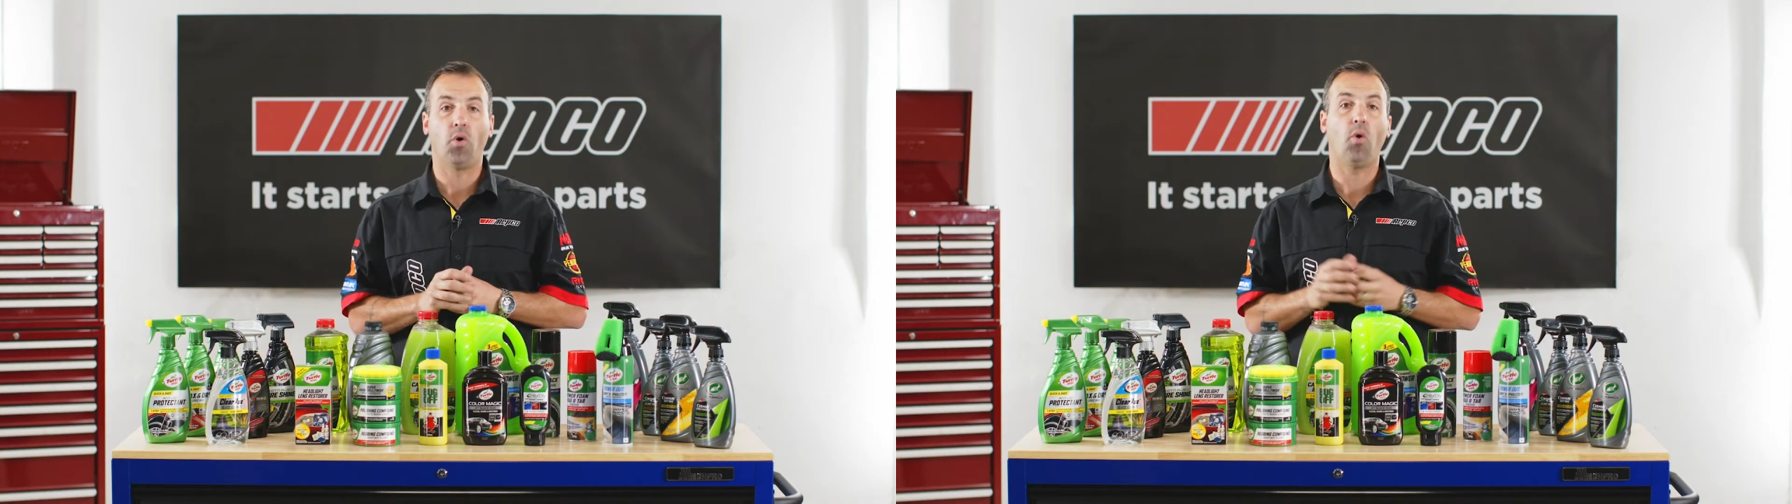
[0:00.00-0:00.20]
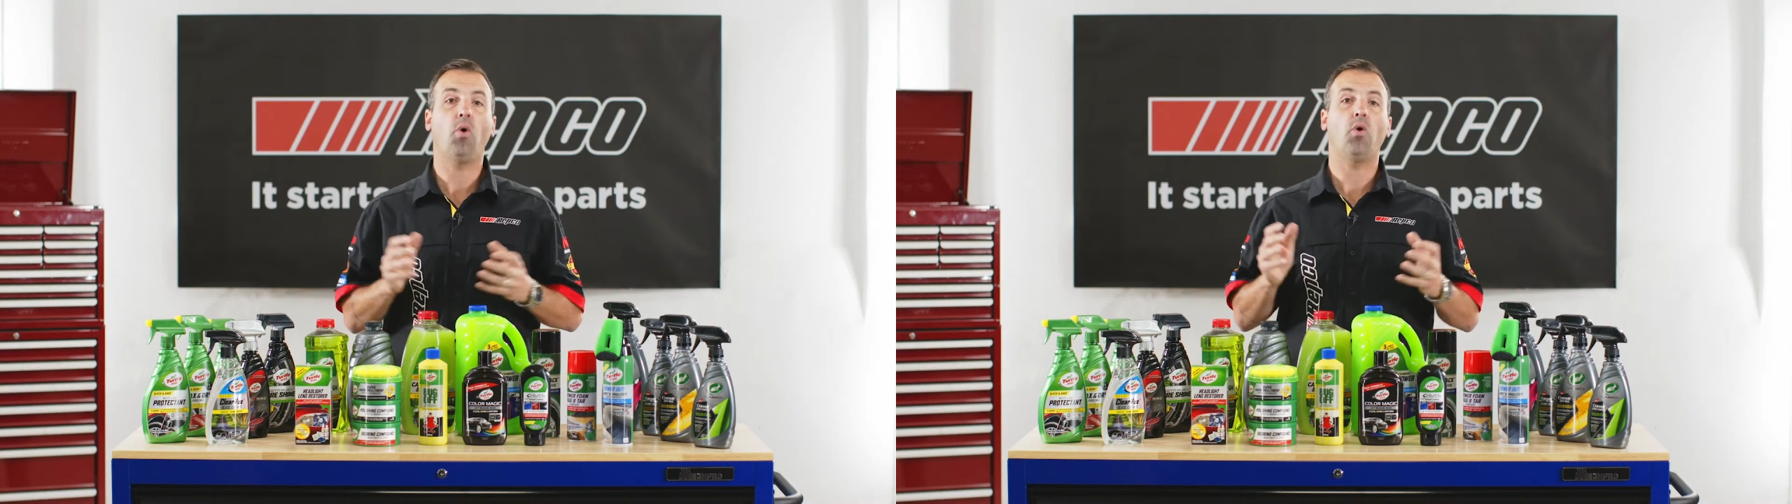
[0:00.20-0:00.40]

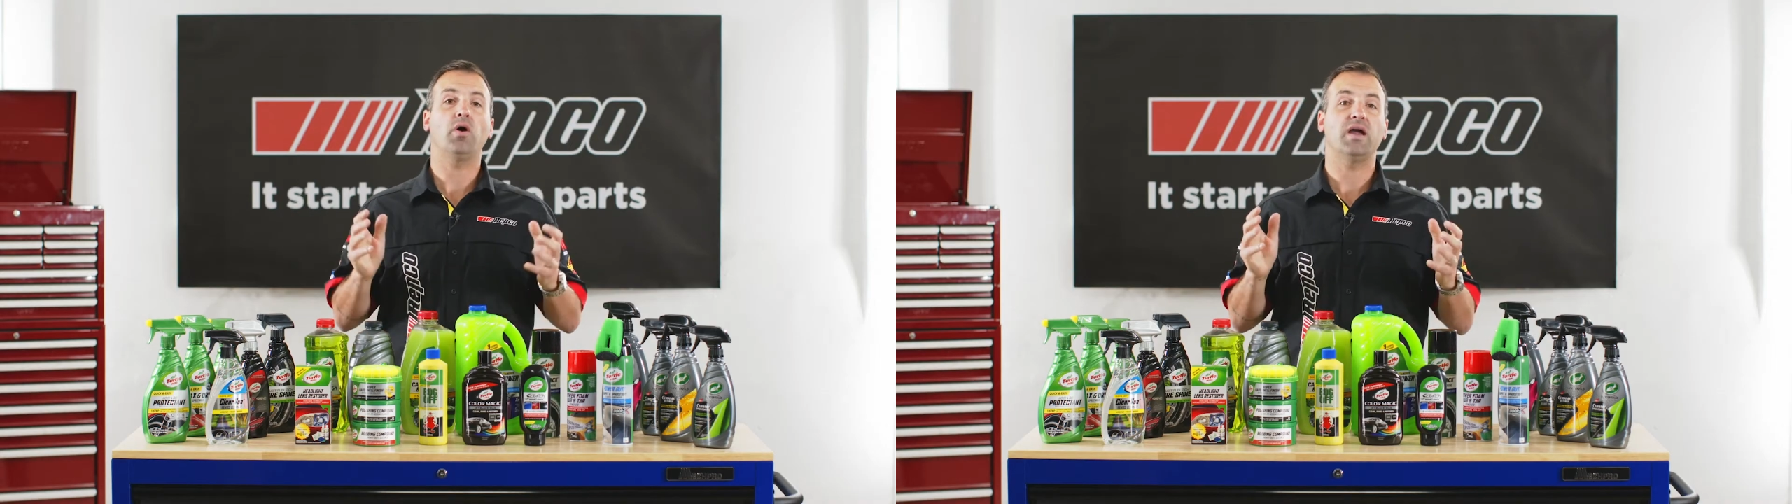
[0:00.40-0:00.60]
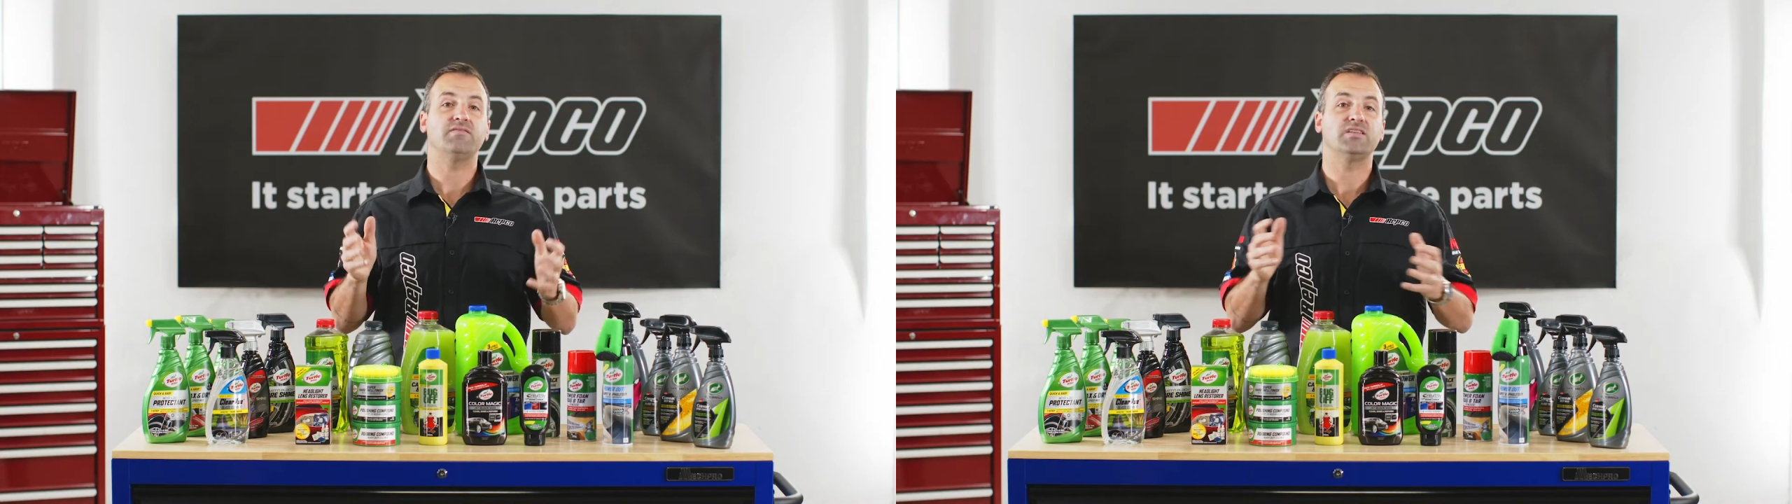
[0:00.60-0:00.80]

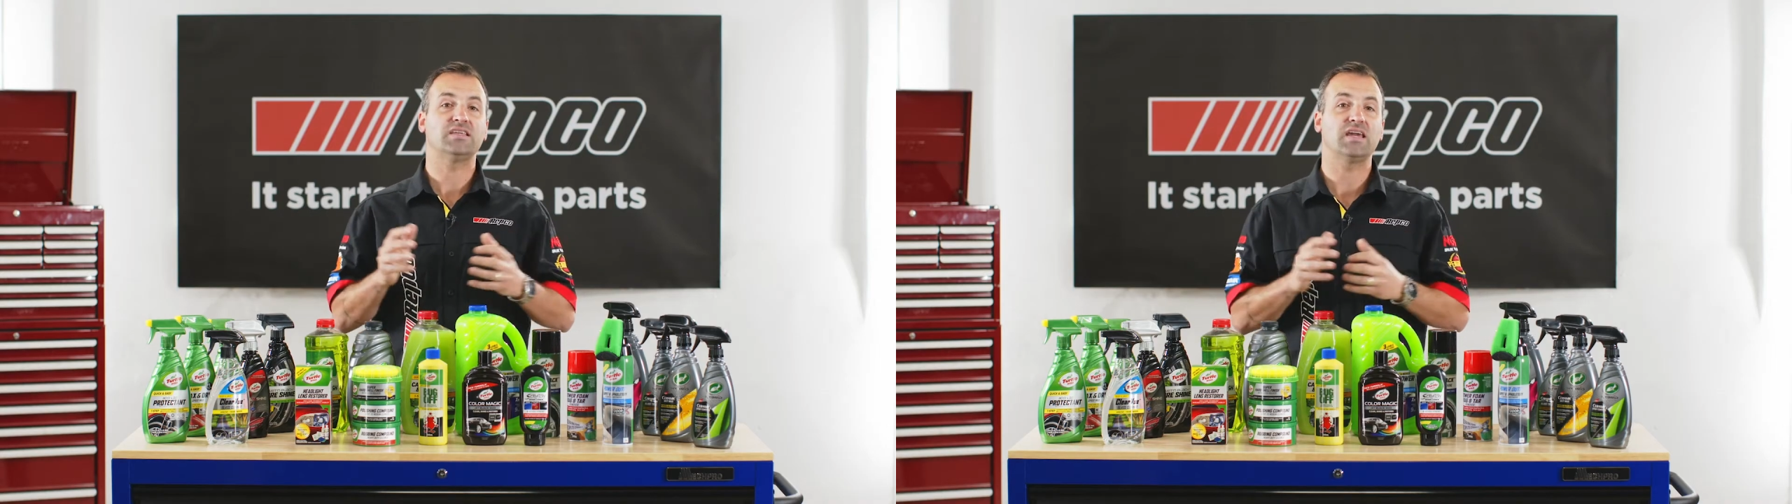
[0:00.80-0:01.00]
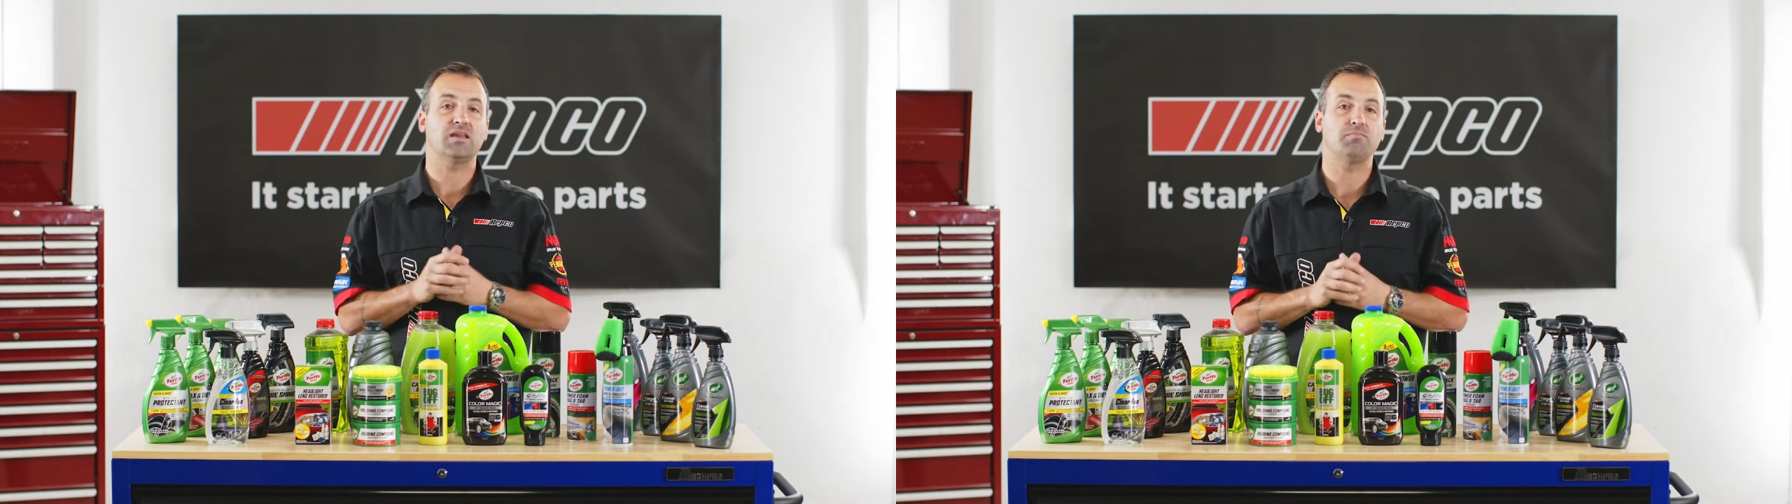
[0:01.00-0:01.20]
or even
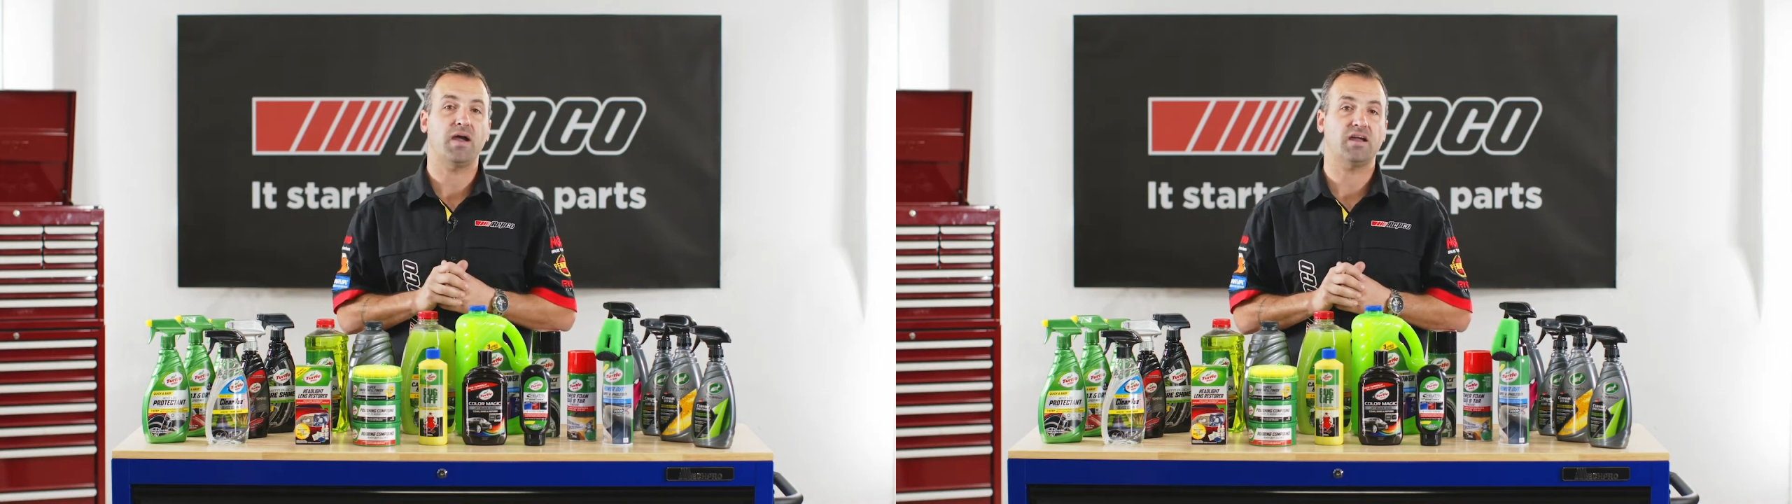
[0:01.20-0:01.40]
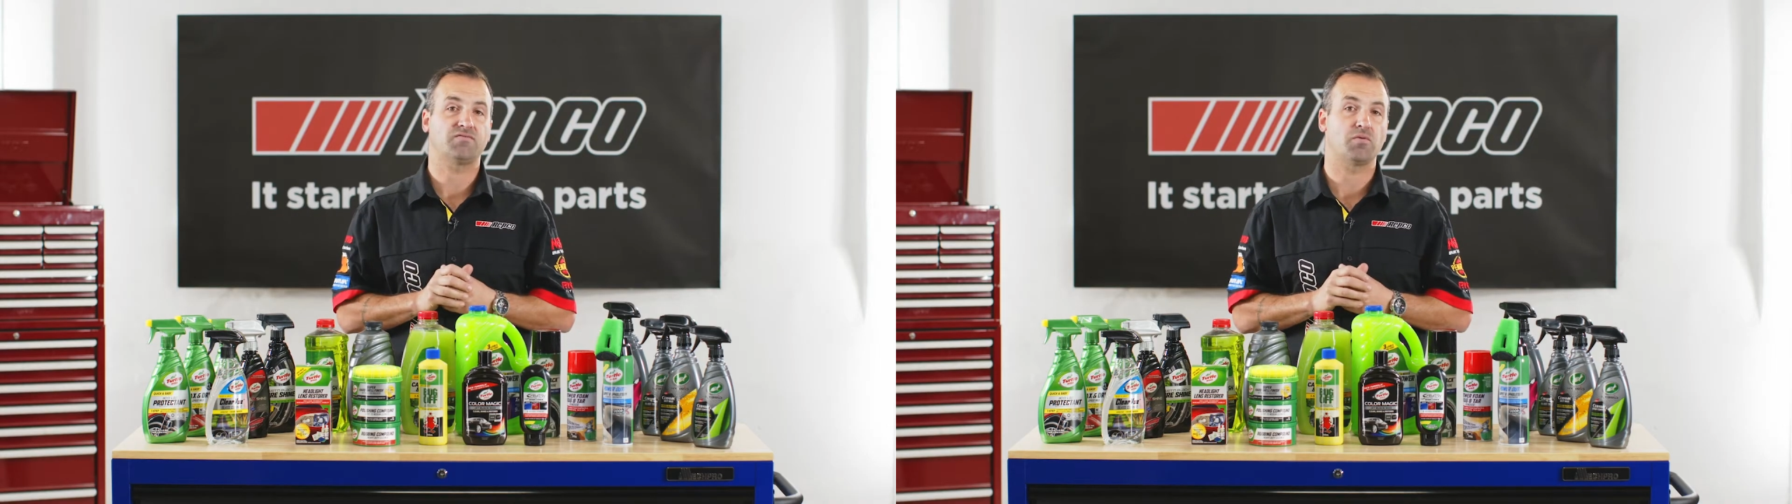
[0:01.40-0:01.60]
getting
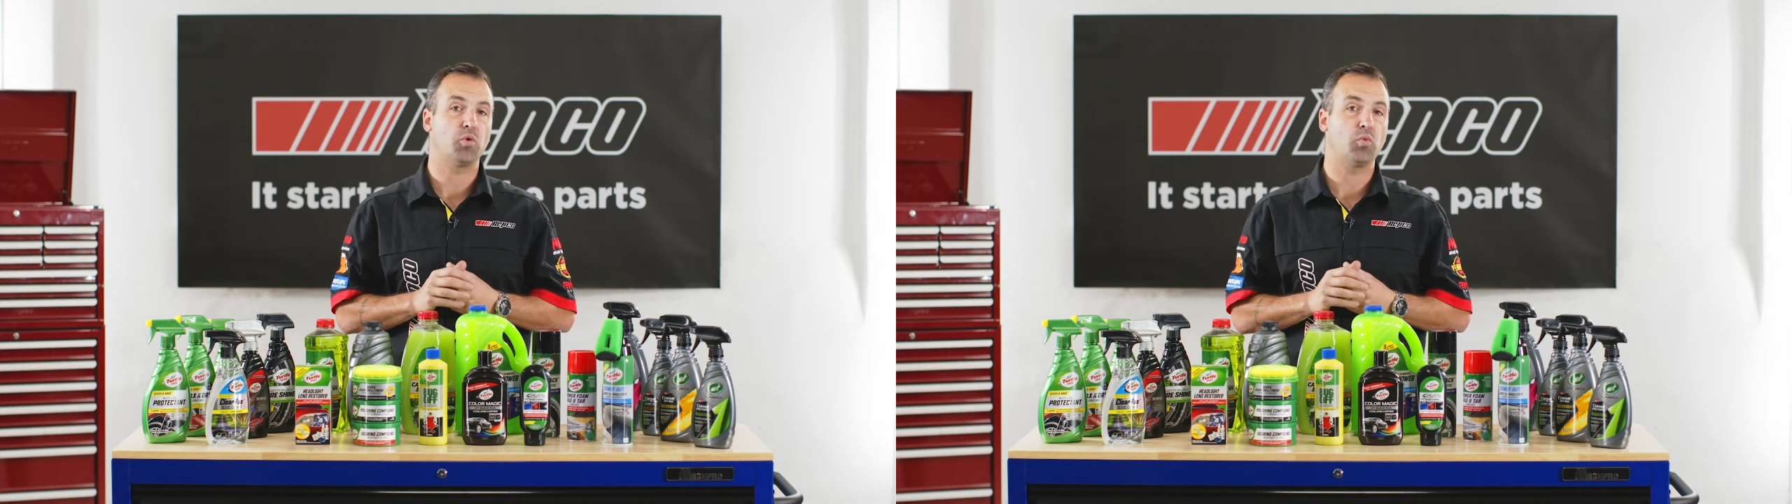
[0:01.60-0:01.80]
back from a